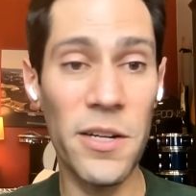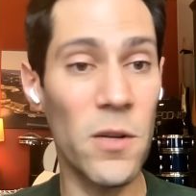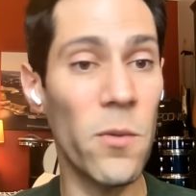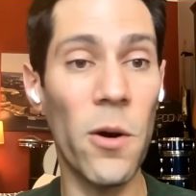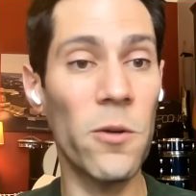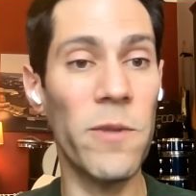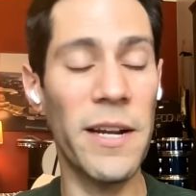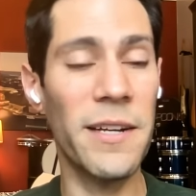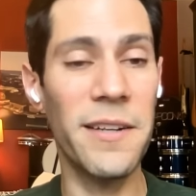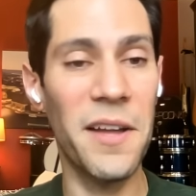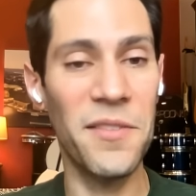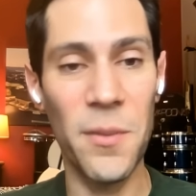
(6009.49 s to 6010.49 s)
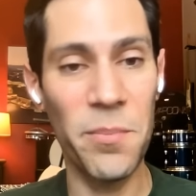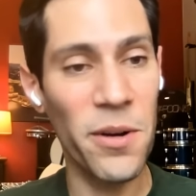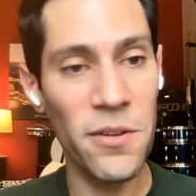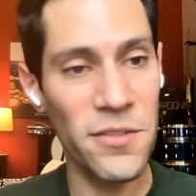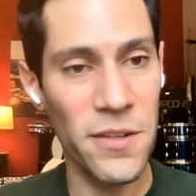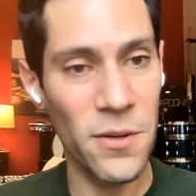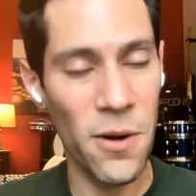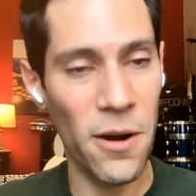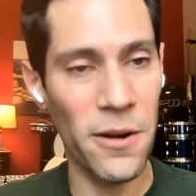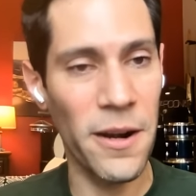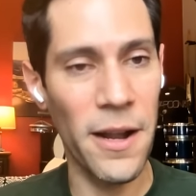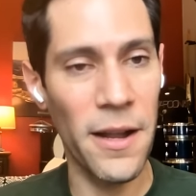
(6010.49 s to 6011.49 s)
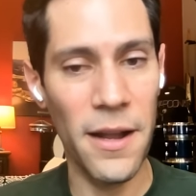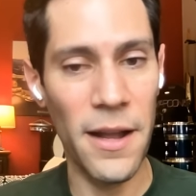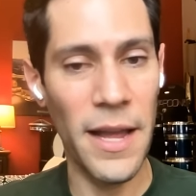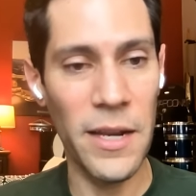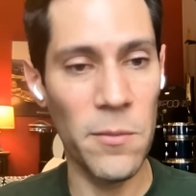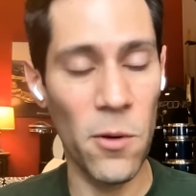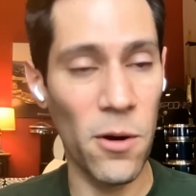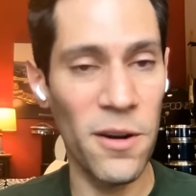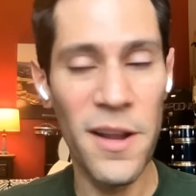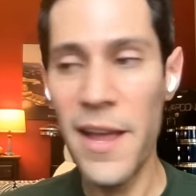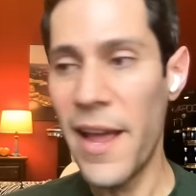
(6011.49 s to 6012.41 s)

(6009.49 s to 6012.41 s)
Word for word: you won't recognize the person you are anymore.